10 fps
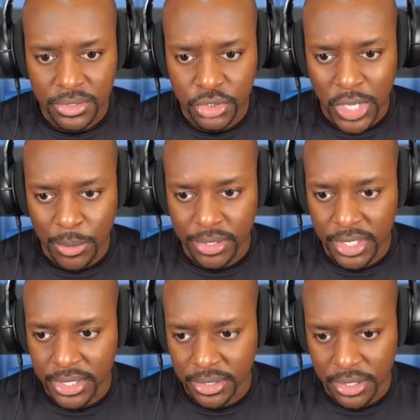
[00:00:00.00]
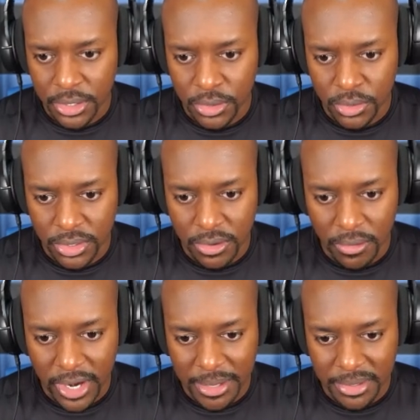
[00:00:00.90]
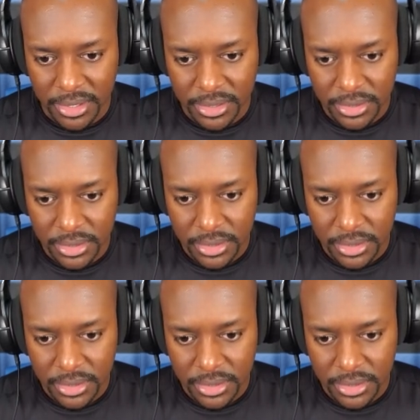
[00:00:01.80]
So I would need to go grab it.